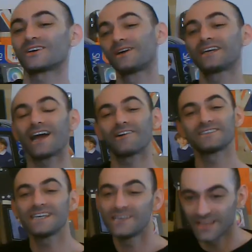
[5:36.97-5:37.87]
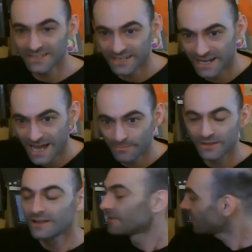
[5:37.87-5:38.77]
I can guarantee you that's gonna happen.
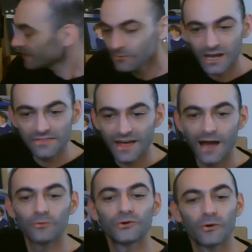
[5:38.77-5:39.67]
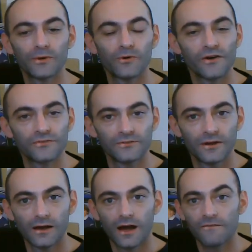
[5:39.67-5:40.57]
The only way that will not be worth
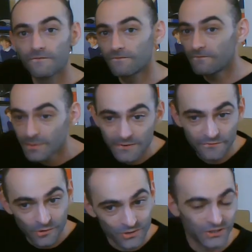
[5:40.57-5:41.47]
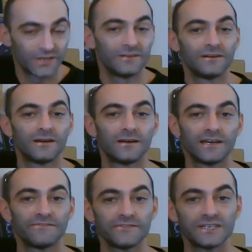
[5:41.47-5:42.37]
a flipping fortune
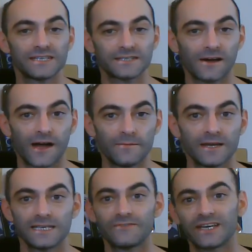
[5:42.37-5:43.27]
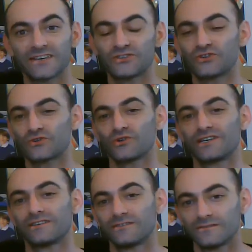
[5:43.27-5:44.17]
in 50 years' time is if it gets destroyed
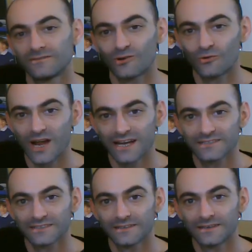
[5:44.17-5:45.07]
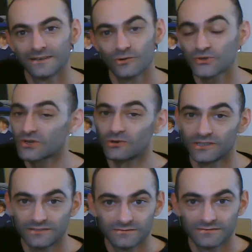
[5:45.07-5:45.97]
or wrecked or stolen.
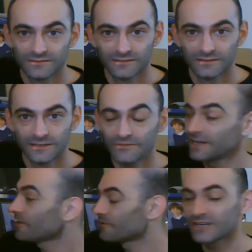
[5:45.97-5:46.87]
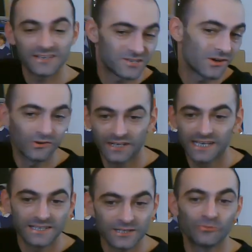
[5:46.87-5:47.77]
In fact, no, if it gets stolen,
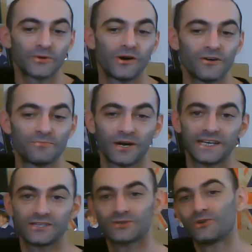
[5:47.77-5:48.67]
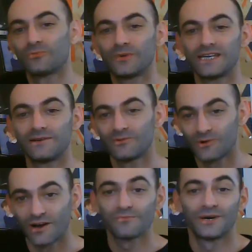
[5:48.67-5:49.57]
it'll still be worth money, just not be
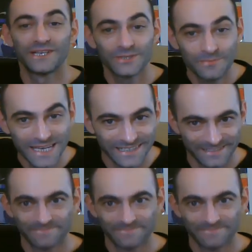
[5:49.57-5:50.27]
worth money to me.